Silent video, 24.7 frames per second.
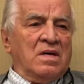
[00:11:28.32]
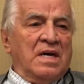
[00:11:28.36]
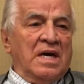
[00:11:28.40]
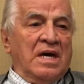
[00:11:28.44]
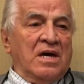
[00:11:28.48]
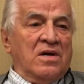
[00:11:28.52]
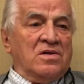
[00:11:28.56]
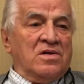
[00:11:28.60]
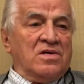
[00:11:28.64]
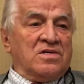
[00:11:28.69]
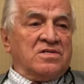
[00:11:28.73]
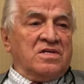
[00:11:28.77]

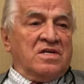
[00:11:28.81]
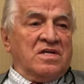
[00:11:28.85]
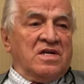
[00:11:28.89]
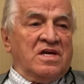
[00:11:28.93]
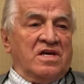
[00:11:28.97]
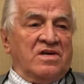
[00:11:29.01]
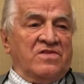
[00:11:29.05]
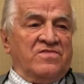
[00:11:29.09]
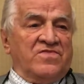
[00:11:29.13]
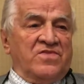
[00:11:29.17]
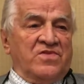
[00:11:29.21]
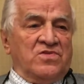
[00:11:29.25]
How long did I
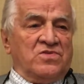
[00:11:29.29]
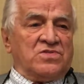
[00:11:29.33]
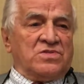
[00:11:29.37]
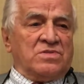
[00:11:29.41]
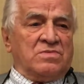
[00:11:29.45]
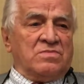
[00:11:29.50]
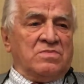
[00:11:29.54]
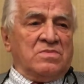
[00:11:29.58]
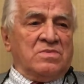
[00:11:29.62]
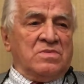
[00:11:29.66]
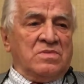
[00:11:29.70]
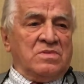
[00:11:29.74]
infuse
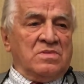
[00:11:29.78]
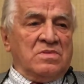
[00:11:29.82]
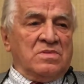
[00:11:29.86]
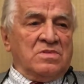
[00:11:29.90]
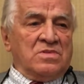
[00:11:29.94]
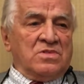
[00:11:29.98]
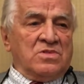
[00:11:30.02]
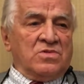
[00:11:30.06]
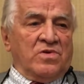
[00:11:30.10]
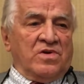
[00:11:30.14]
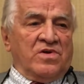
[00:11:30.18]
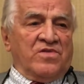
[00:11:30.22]
them?
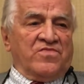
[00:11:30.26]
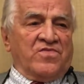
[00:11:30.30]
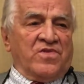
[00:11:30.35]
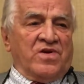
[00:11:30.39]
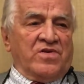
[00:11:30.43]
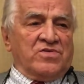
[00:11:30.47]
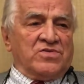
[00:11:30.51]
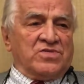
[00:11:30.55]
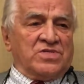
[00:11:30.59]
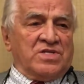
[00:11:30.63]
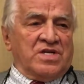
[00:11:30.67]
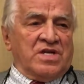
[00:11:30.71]
Yeah. 24
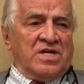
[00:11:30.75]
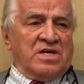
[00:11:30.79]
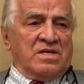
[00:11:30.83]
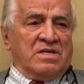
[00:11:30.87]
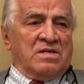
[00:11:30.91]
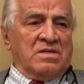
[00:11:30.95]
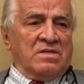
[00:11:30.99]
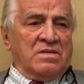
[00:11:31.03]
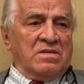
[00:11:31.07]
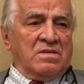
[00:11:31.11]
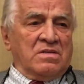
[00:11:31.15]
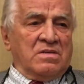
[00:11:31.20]
hours a day.
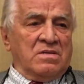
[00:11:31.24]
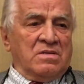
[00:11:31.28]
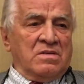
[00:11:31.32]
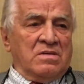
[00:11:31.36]
Yeah.